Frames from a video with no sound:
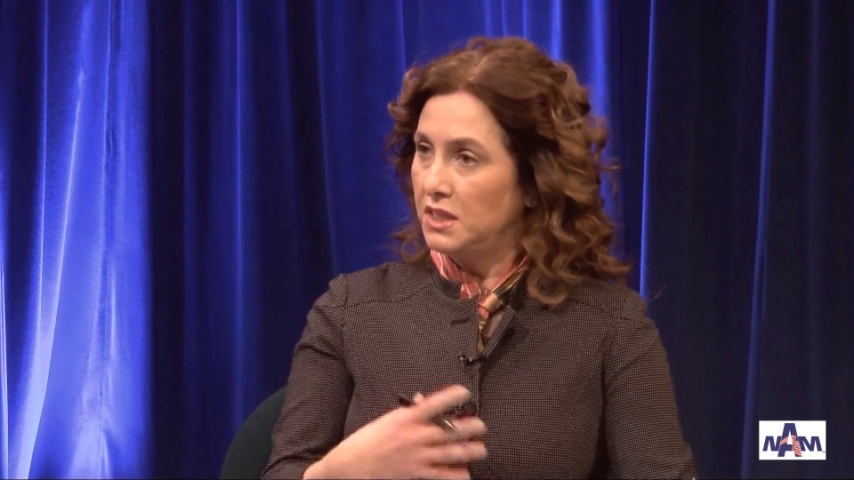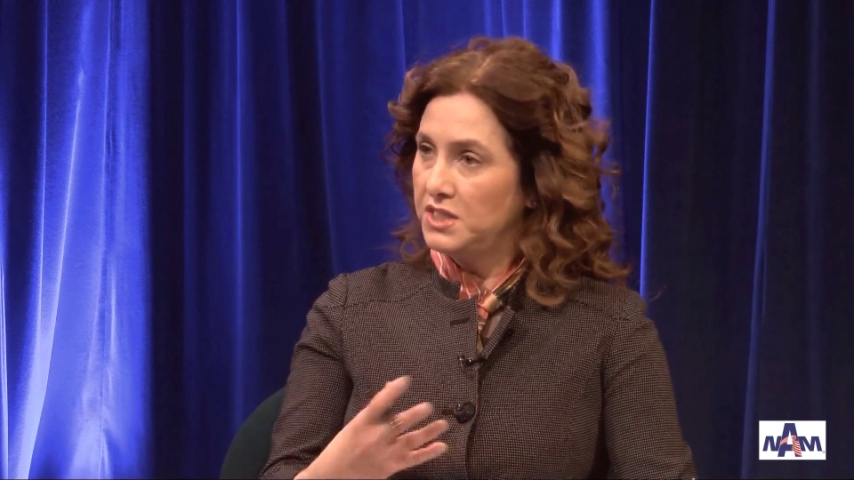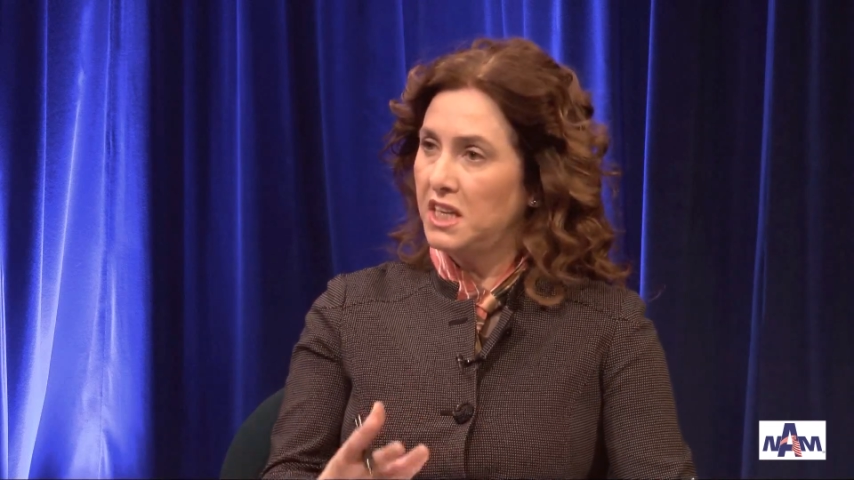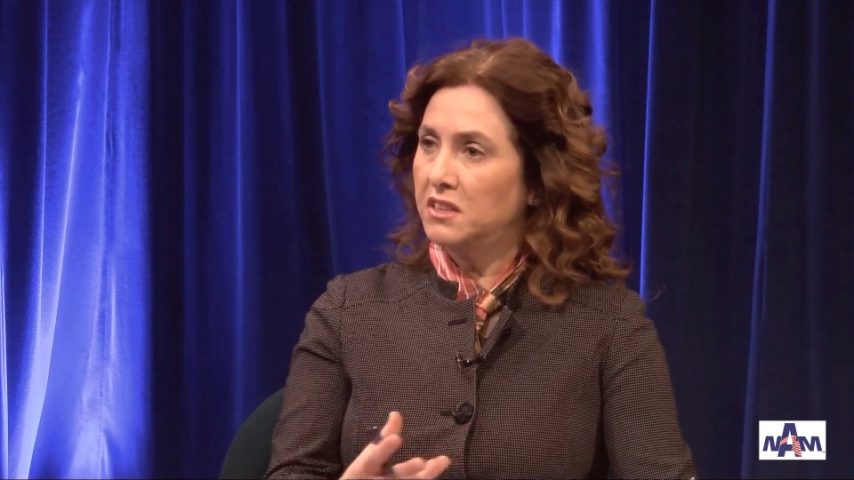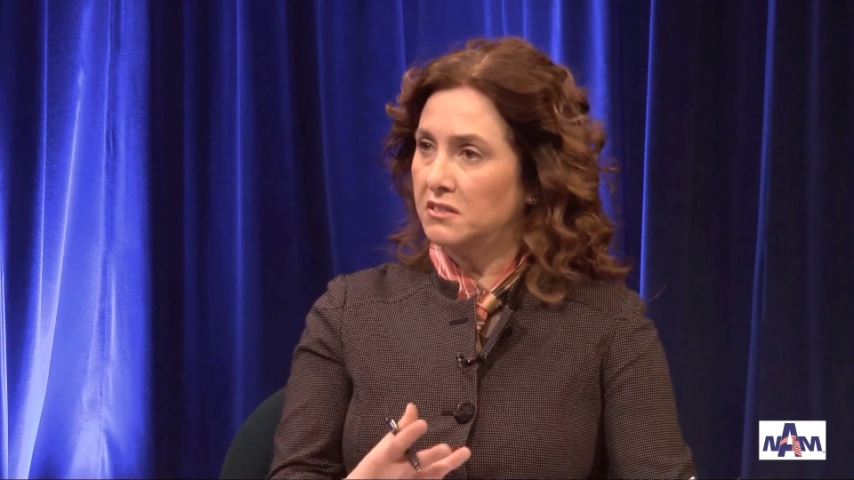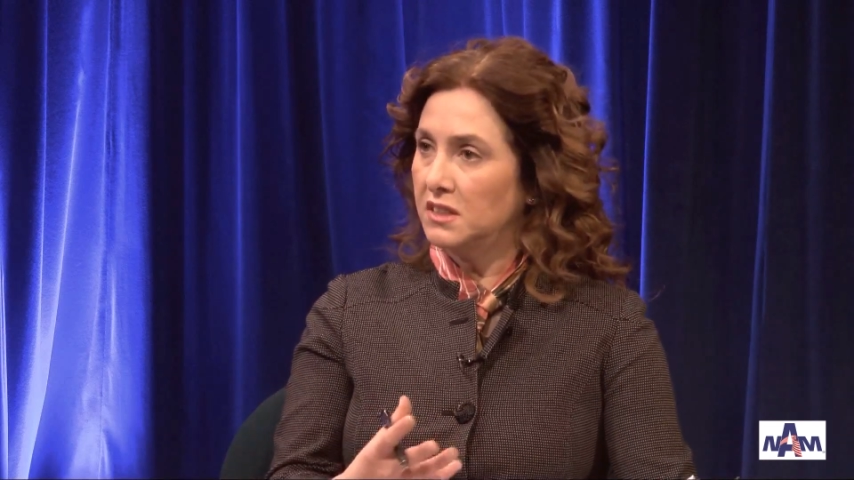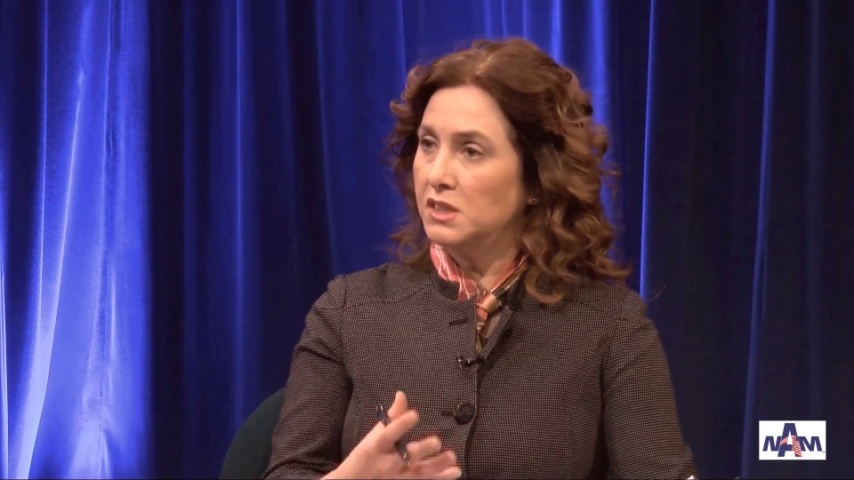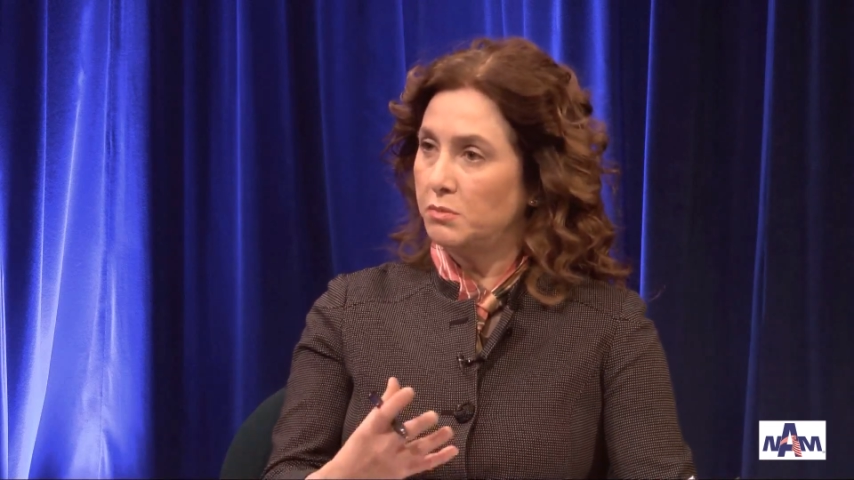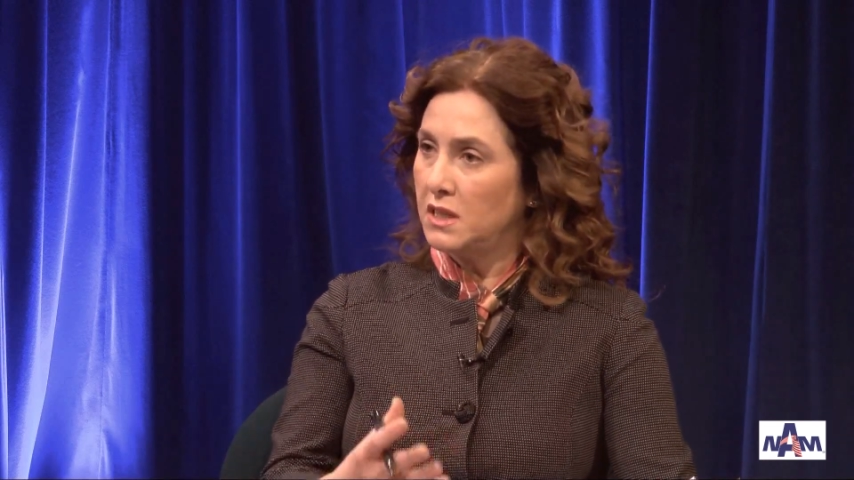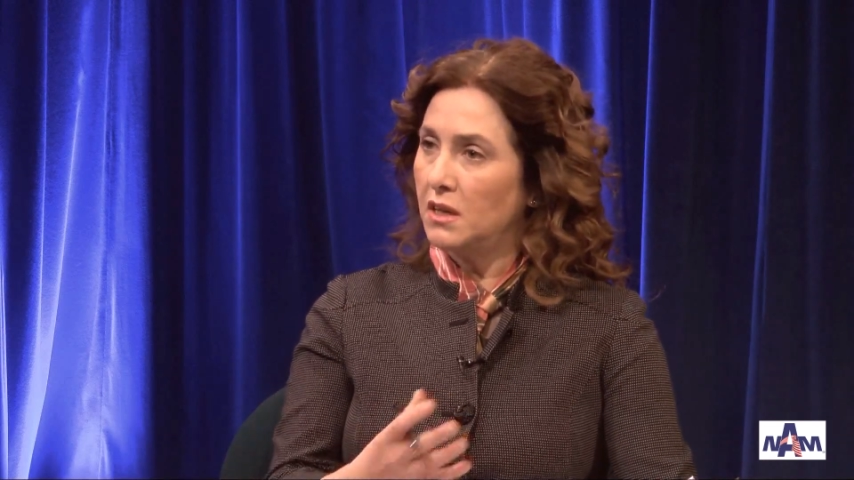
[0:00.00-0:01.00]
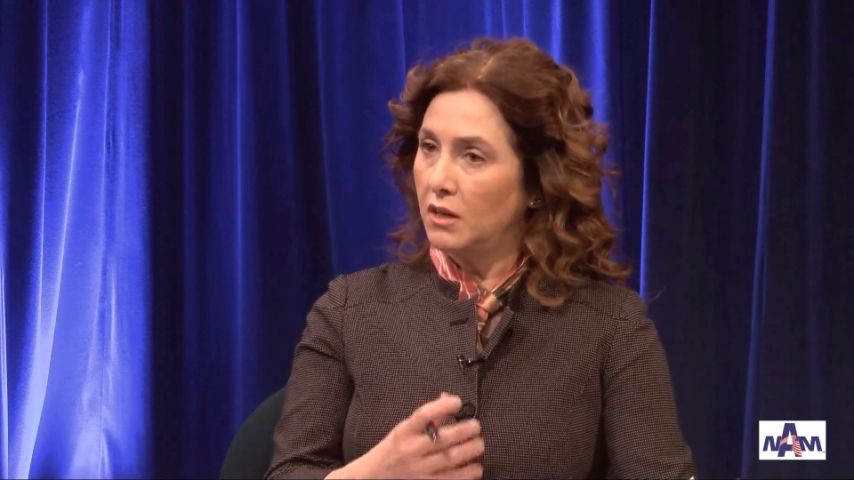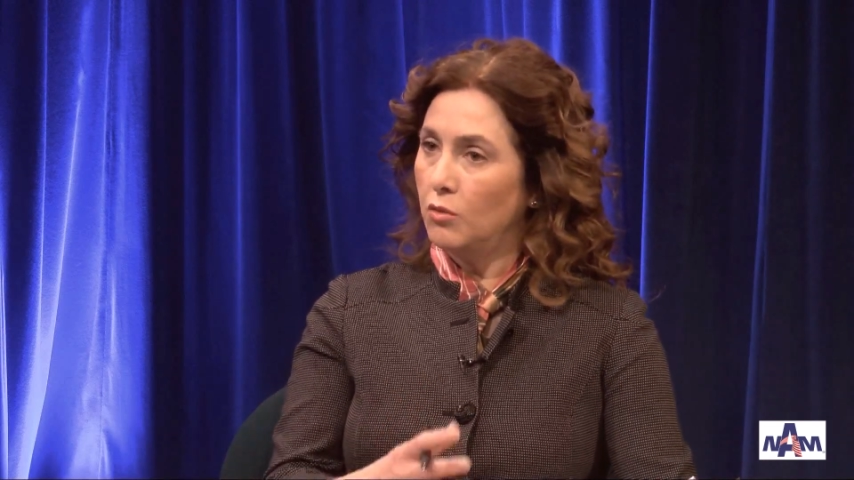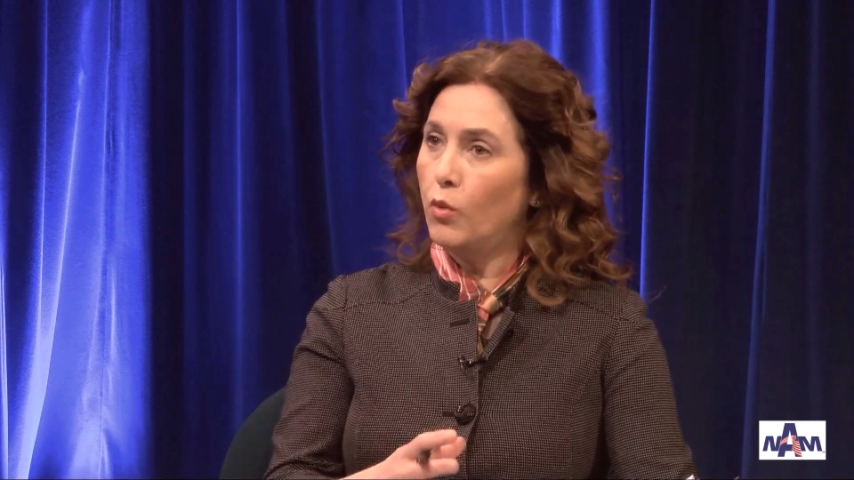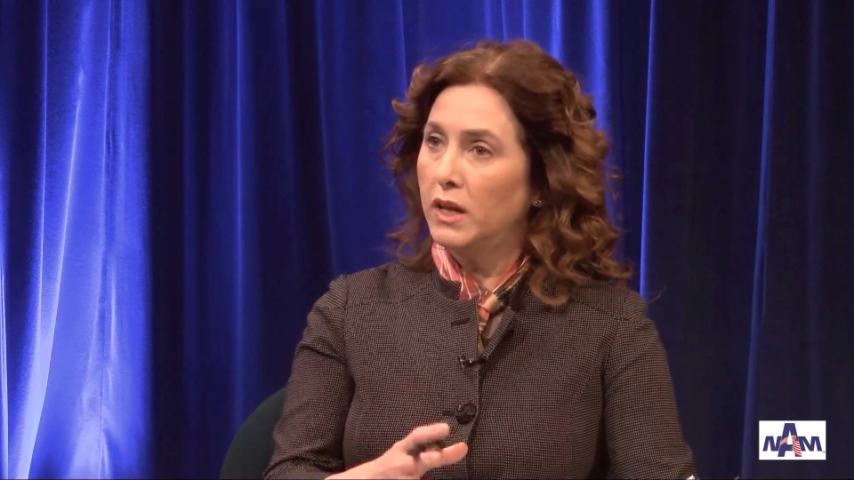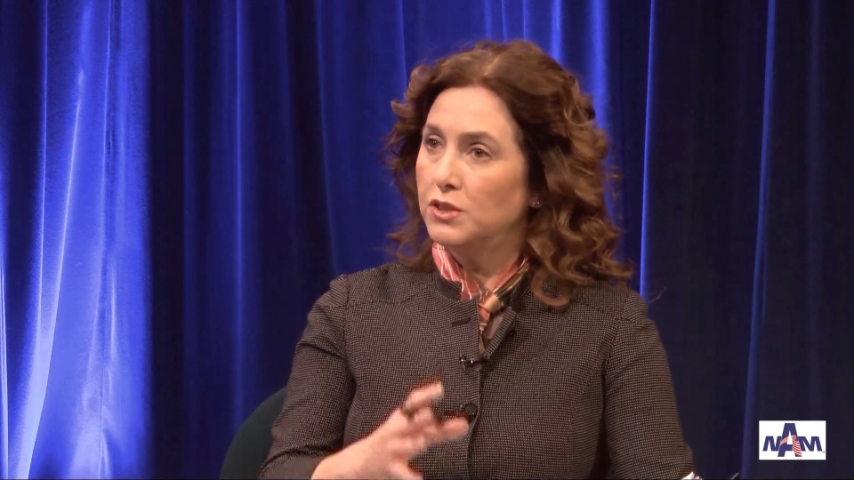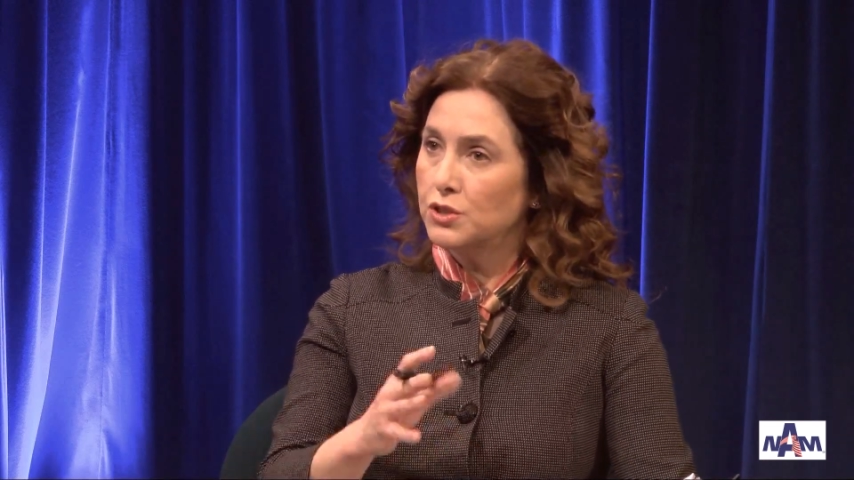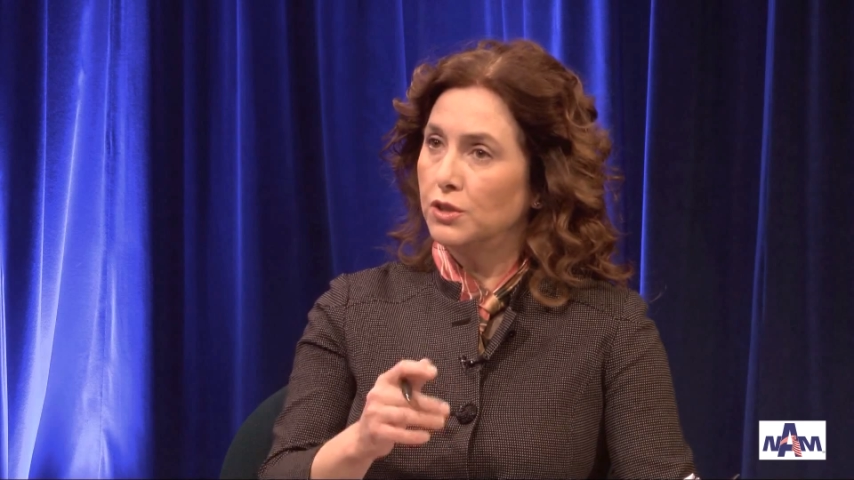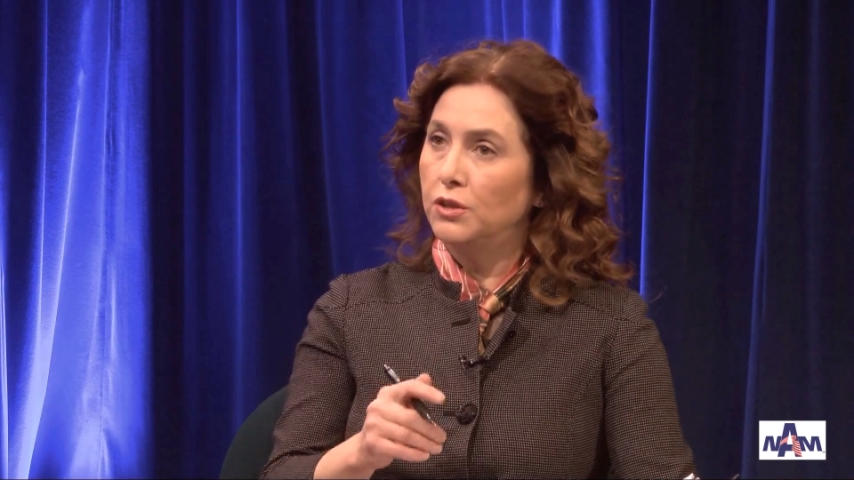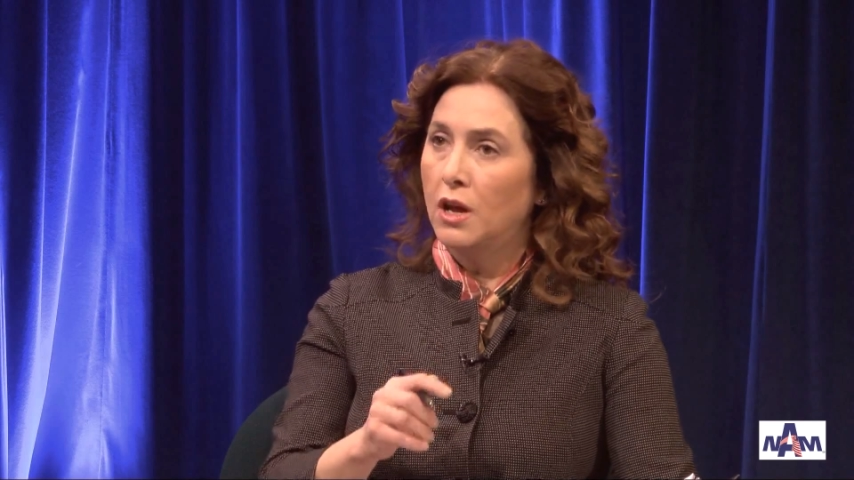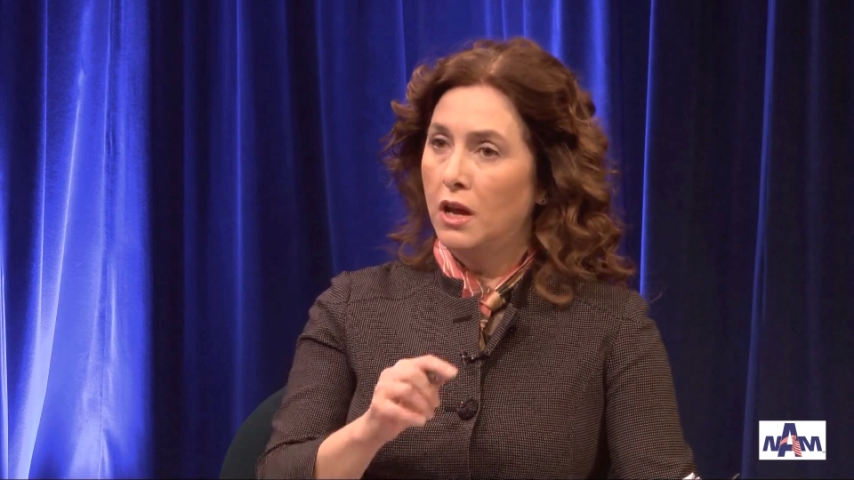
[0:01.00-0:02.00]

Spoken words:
generally speaking, when should